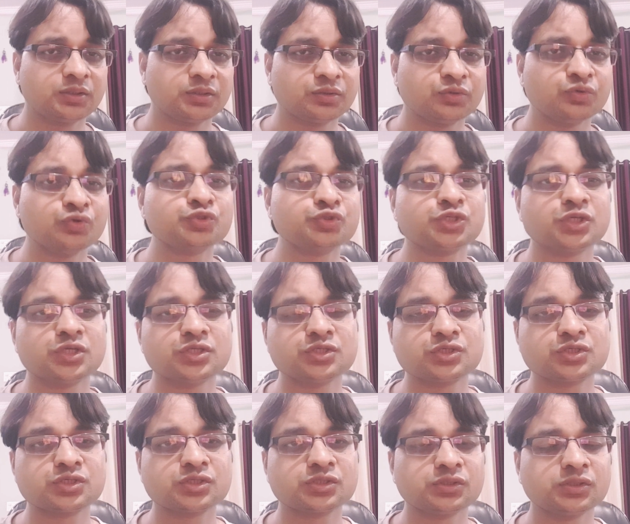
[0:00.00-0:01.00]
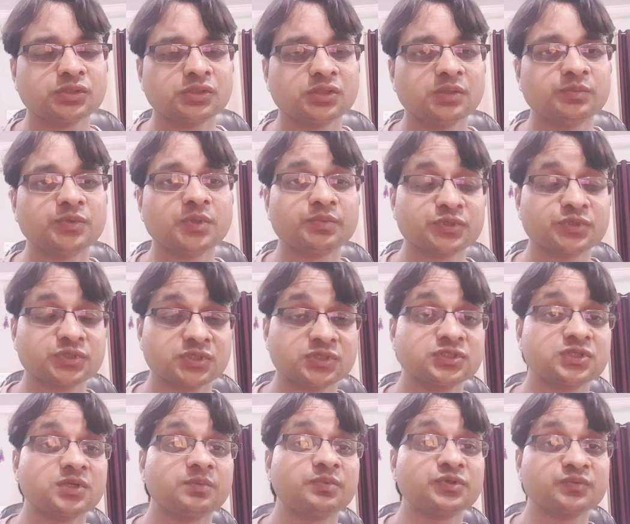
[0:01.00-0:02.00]
no change if the
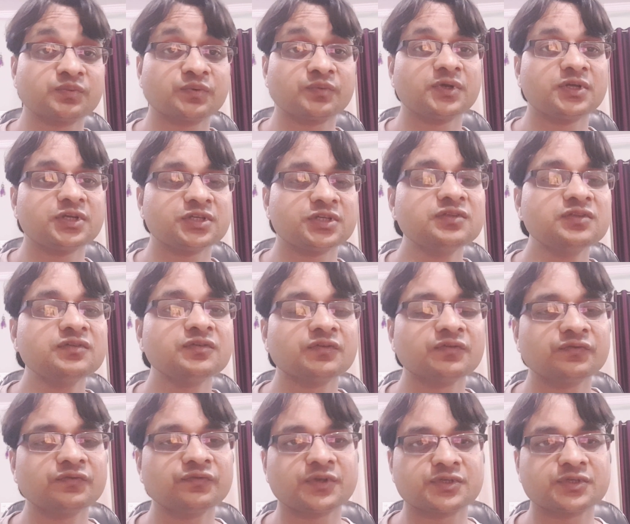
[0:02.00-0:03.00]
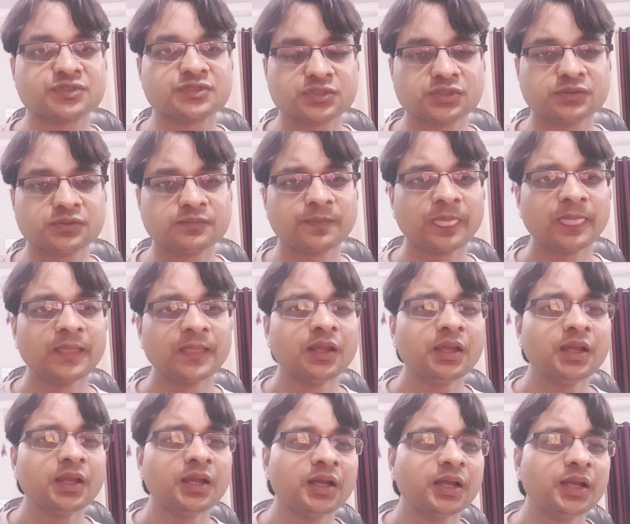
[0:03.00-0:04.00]
stapes polity is fixed.
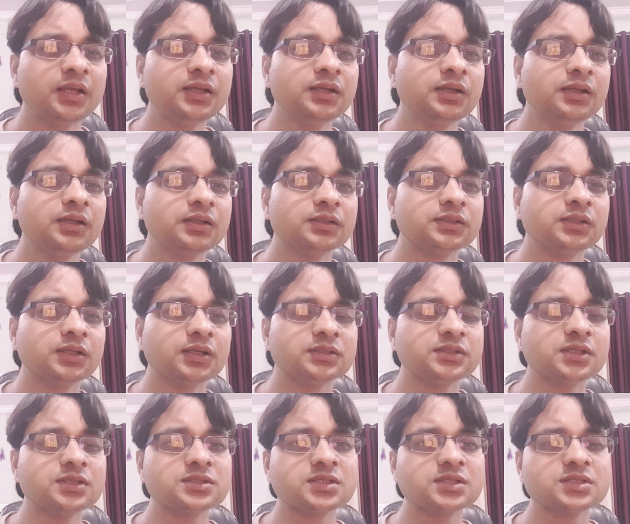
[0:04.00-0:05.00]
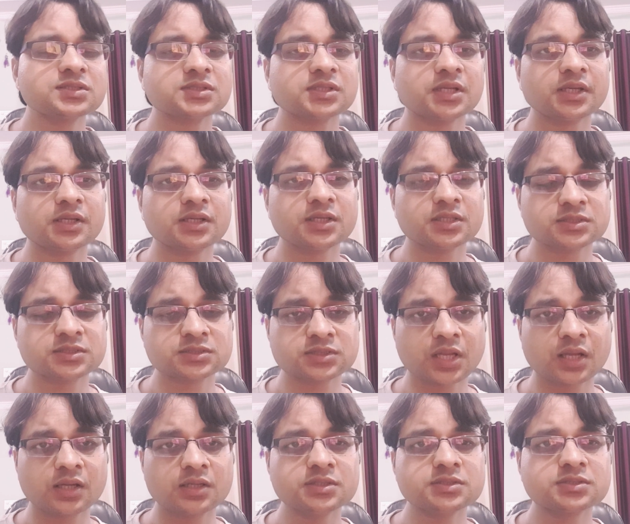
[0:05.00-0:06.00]
And the other tests like a
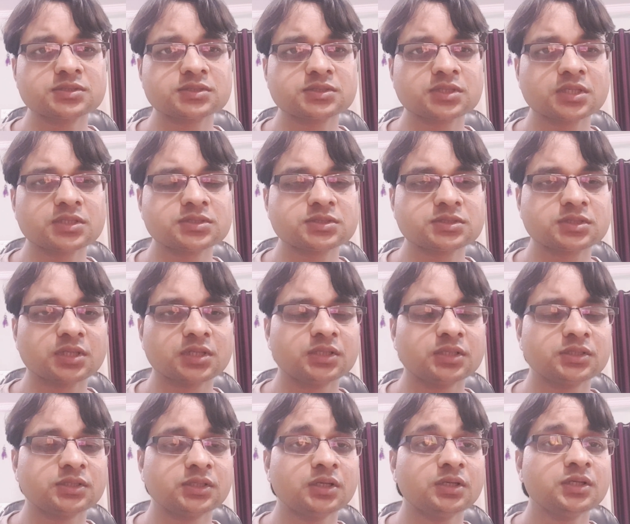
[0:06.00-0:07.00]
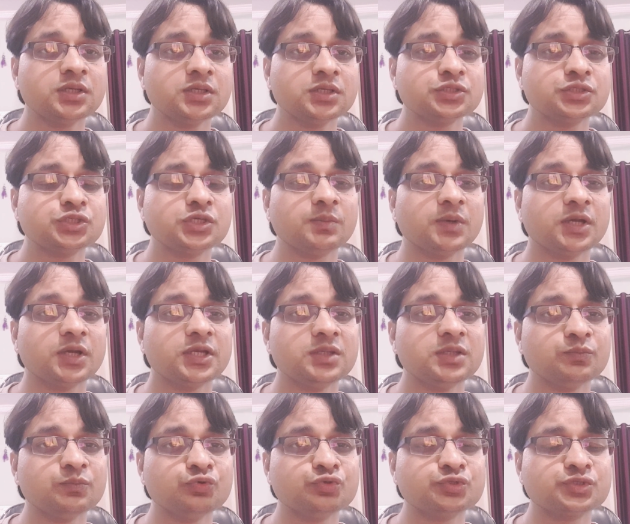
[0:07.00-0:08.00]
Stanger's test and the
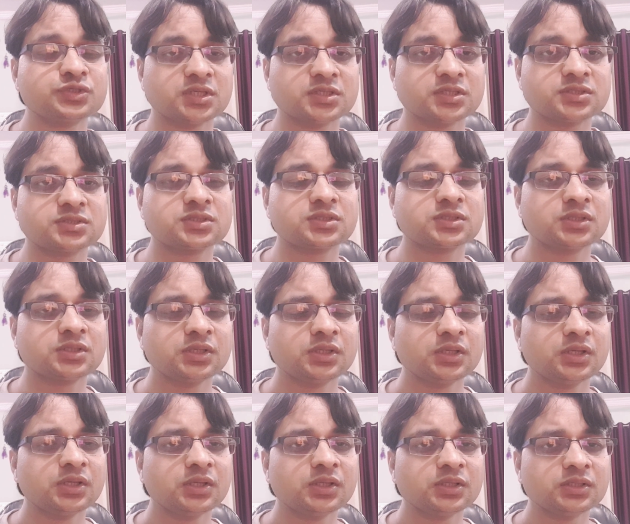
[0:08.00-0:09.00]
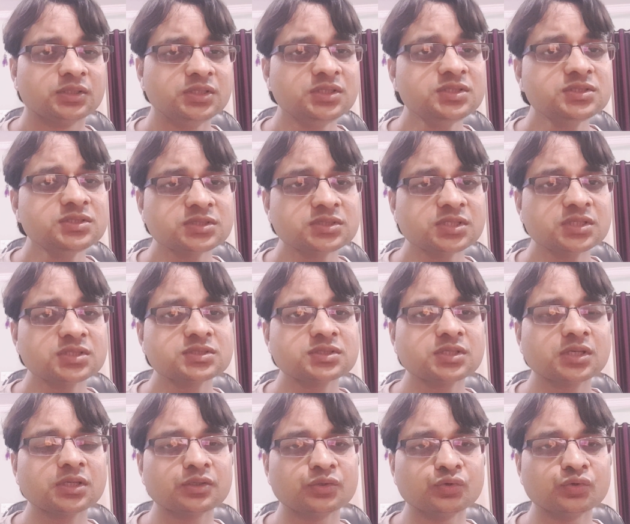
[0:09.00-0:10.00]
Chimani-Moons test. These tests
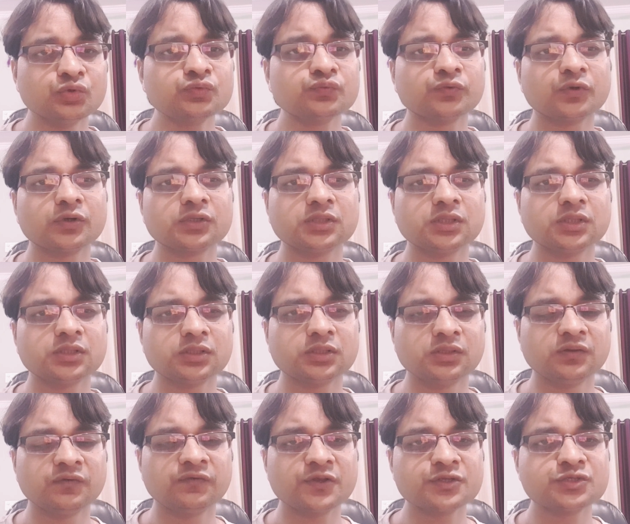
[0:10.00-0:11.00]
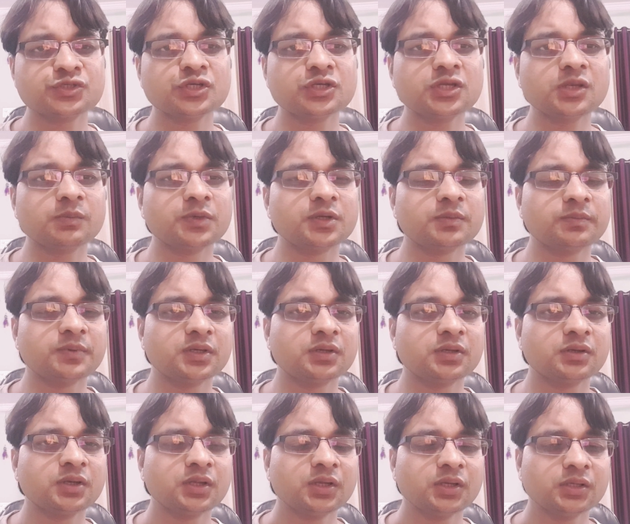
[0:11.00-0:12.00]
are used for the differentiating
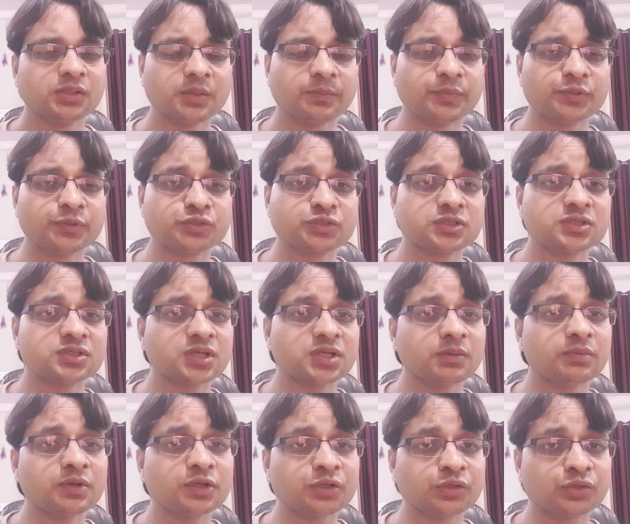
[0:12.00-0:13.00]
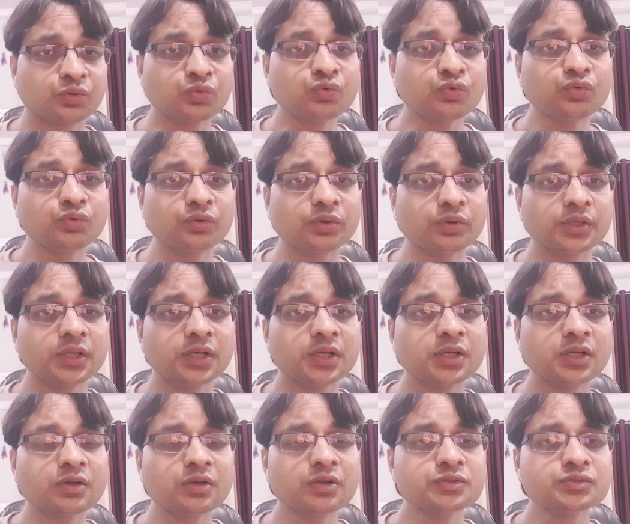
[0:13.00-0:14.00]
between the patient have a true
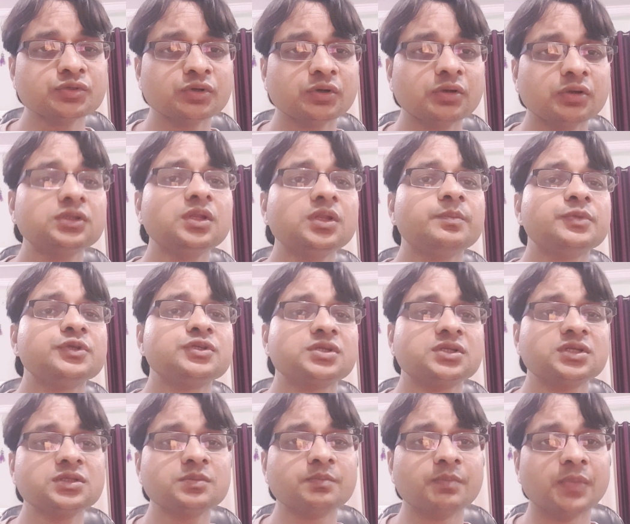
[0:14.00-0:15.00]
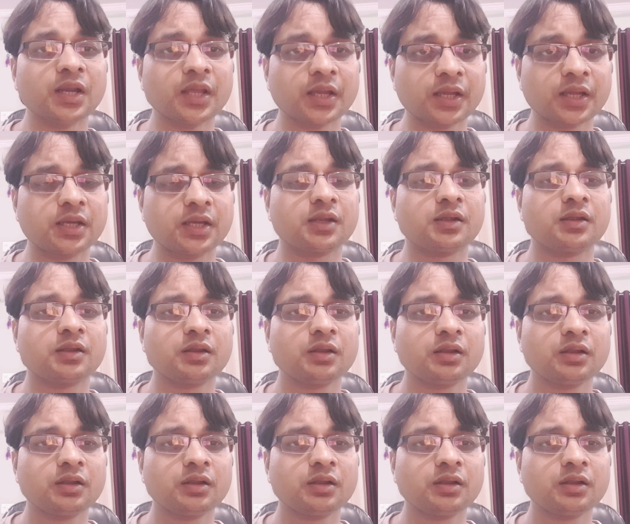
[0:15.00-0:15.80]
hearing loss or the patient is malingering.